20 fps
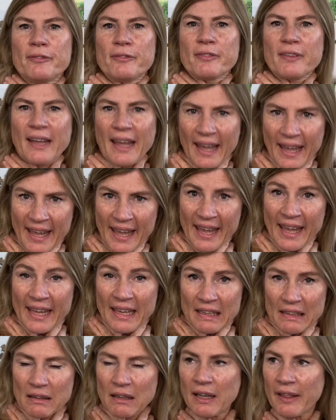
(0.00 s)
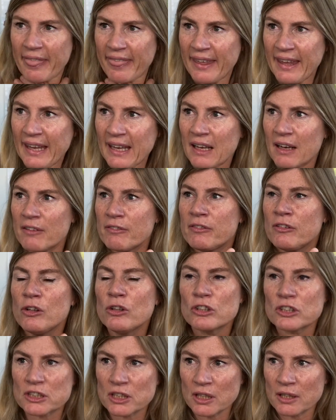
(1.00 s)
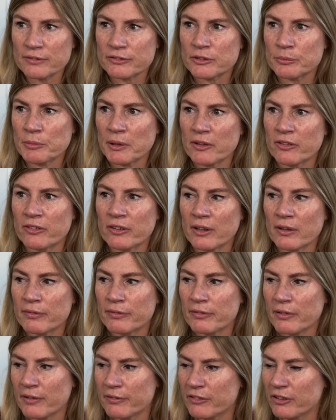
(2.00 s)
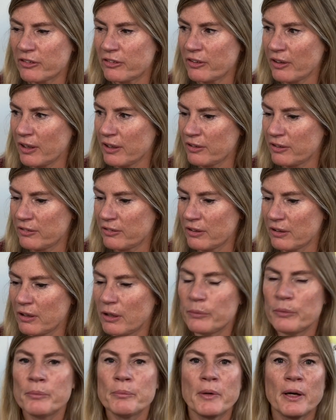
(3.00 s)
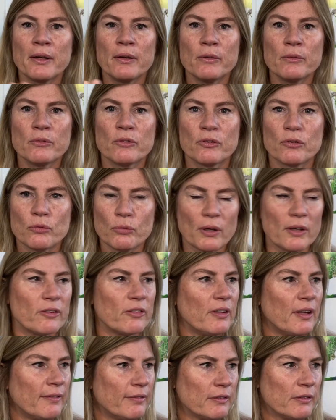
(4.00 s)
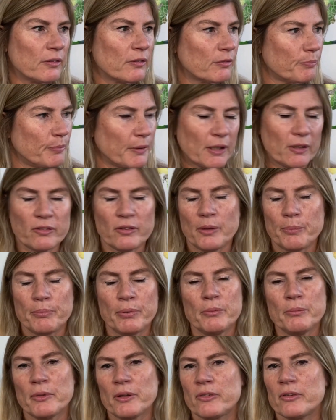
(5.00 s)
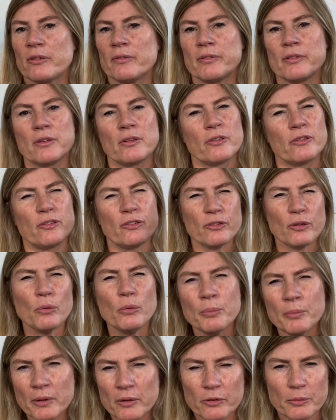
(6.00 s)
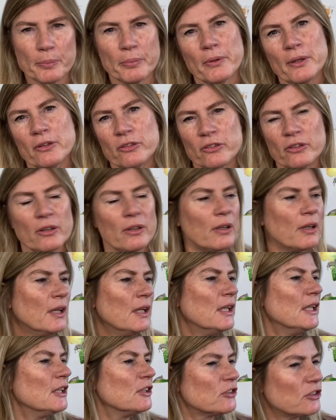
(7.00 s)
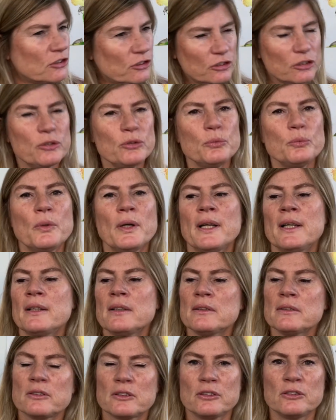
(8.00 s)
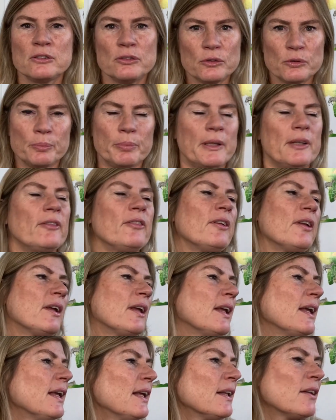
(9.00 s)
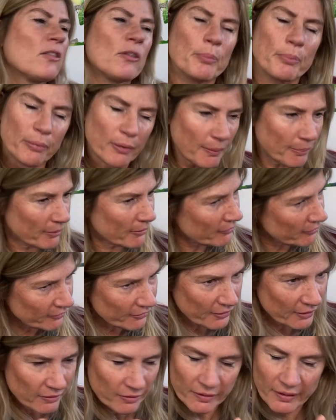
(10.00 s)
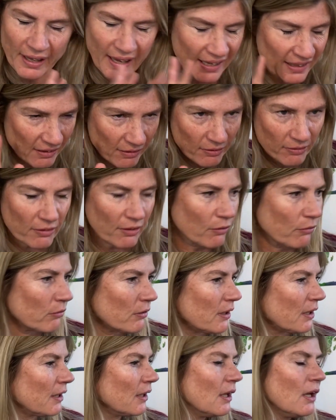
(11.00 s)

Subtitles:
care, I think. I've looked after myself. I've decided to lower my own stress levels because I put myself under so much pressure to do well, to do the best I can, to prep everything to the nth degree,